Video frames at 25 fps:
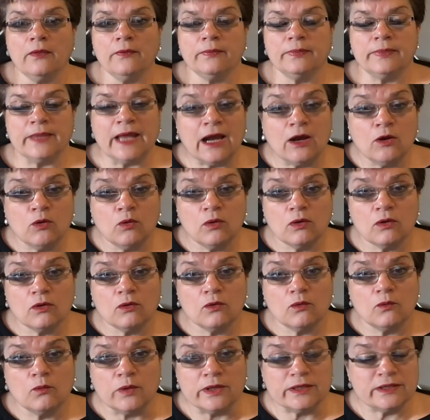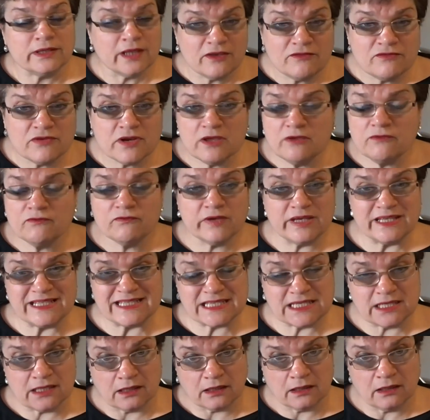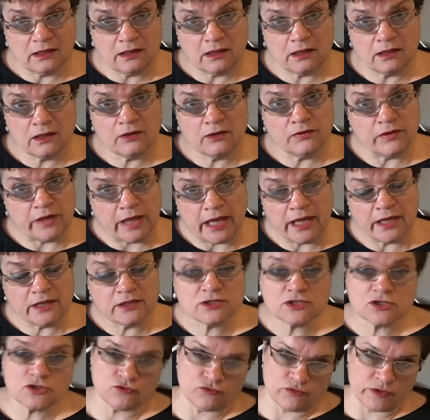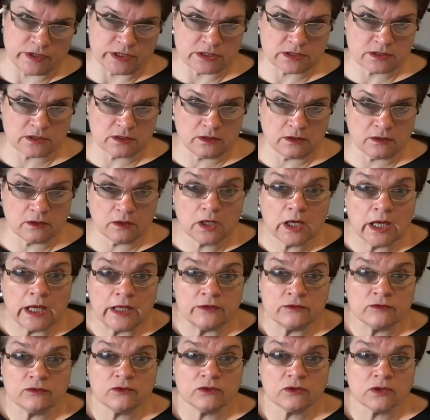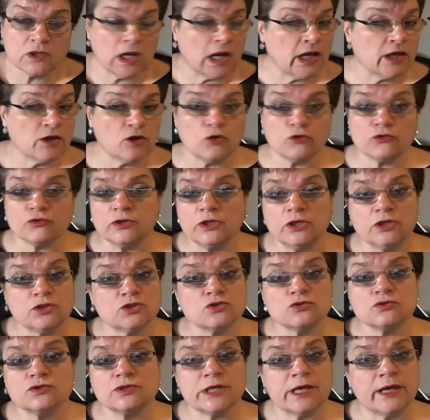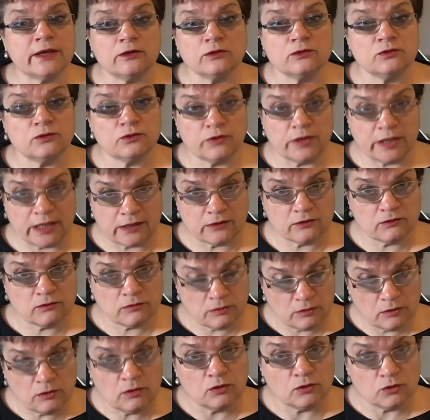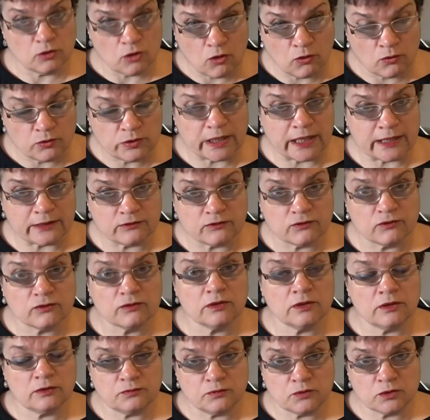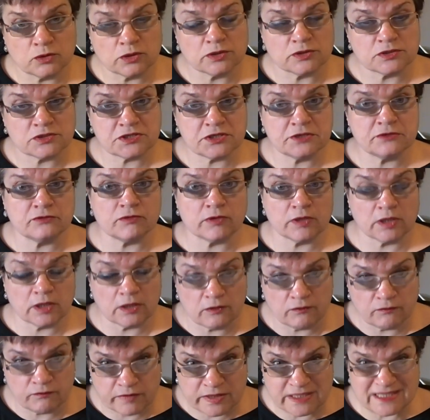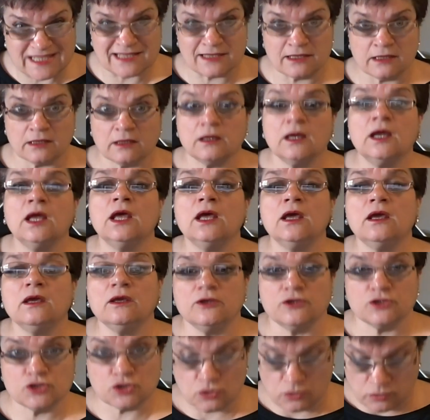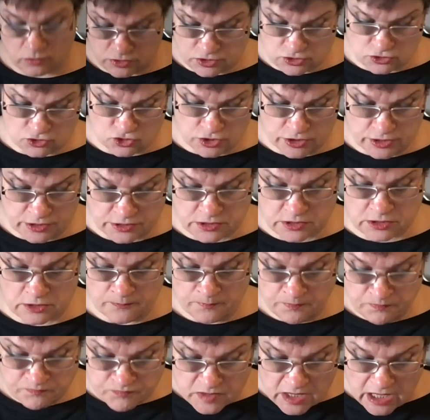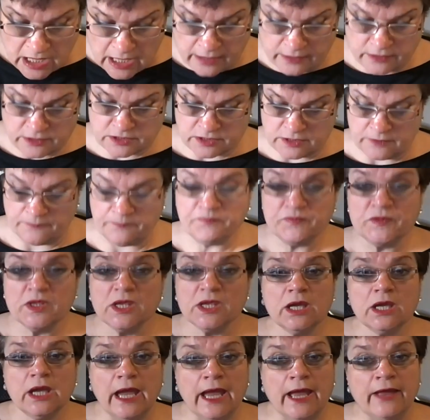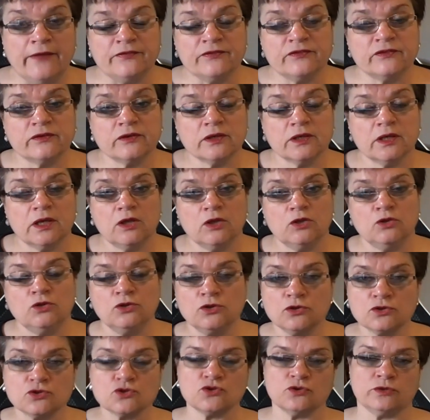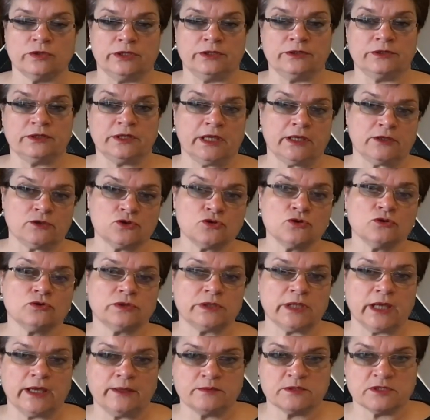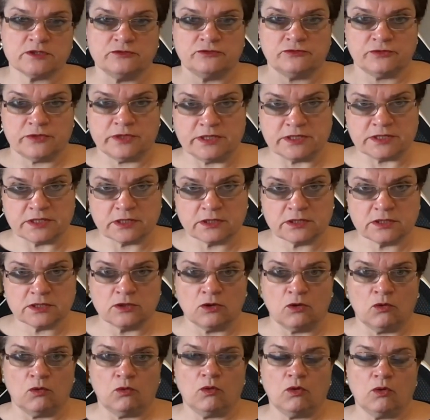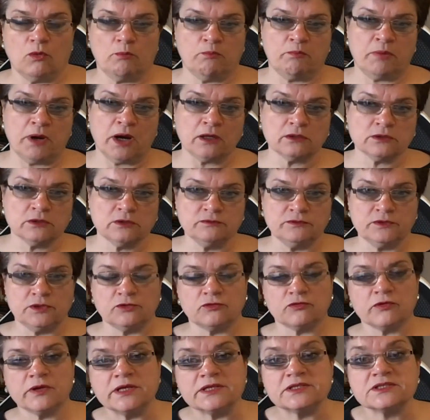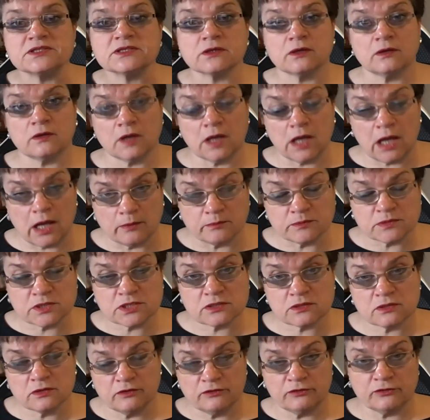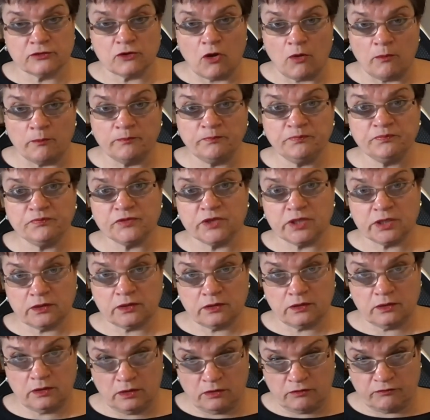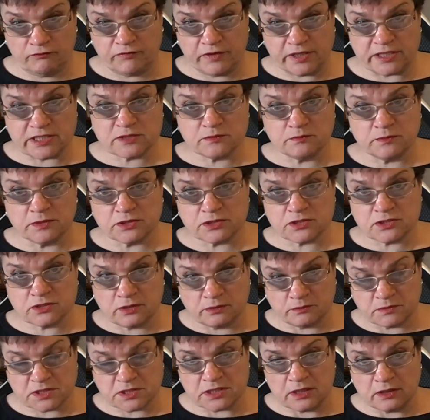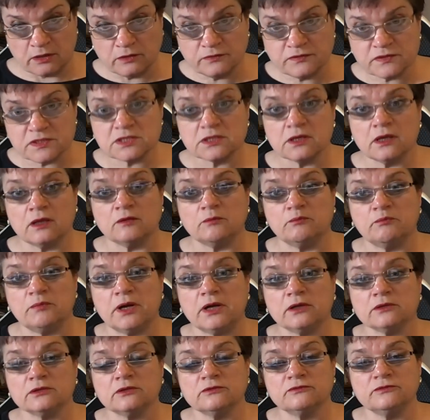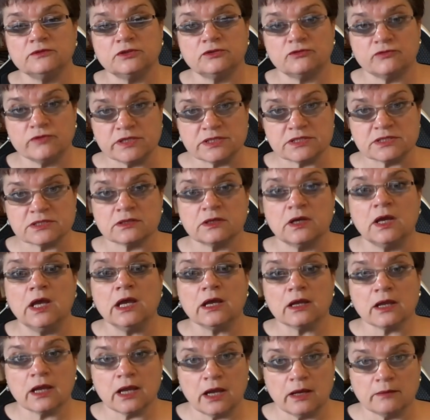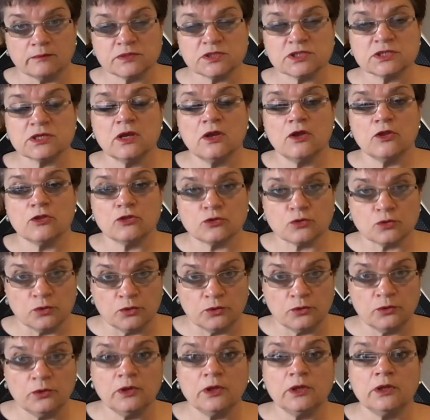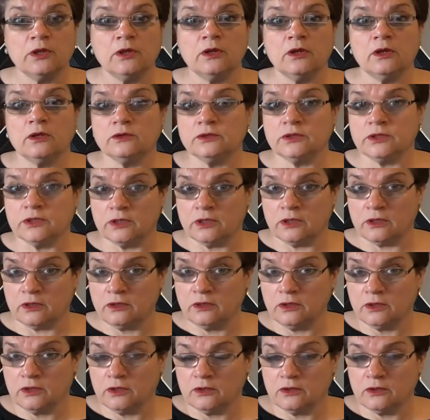Now, with every investing, there is a risk. And I don't need to tell you that. You know that if you're considering investing in stocks and shares, ISA. And usually there are 2 types of risk. So part of the risk comes from the investments themselves, and part of the risk comes through the